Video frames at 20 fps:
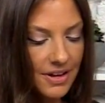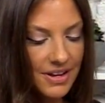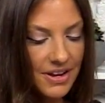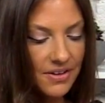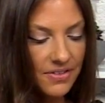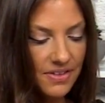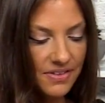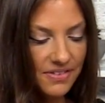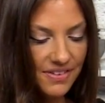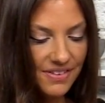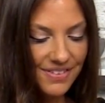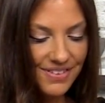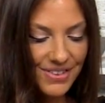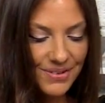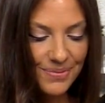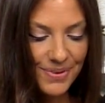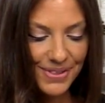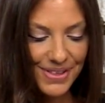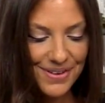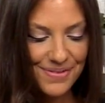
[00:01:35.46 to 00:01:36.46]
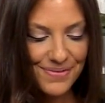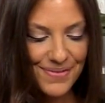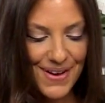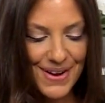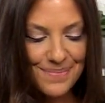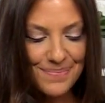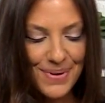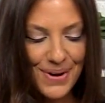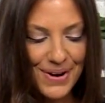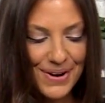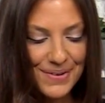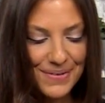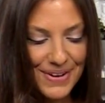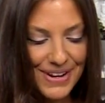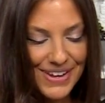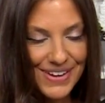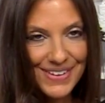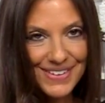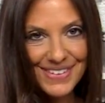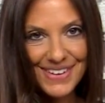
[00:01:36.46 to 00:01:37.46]
Now this is the really fun part when
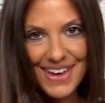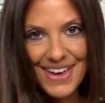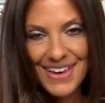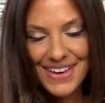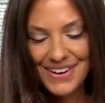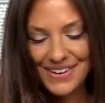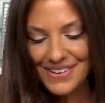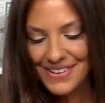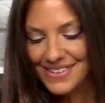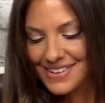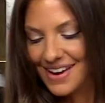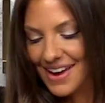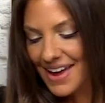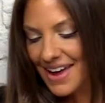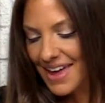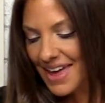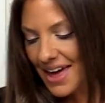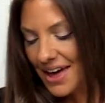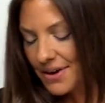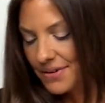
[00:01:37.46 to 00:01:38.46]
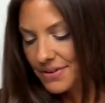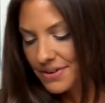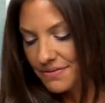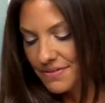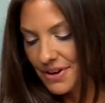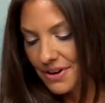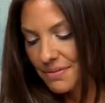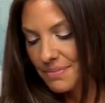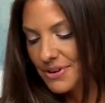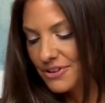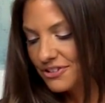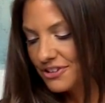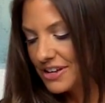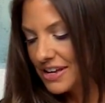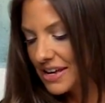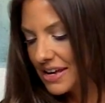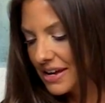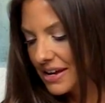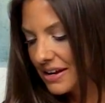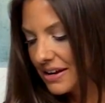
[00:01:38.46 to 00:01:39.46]
you take your die out of your
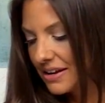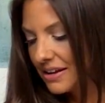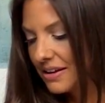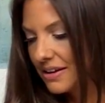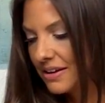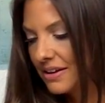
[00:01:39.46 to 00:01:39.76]
machine,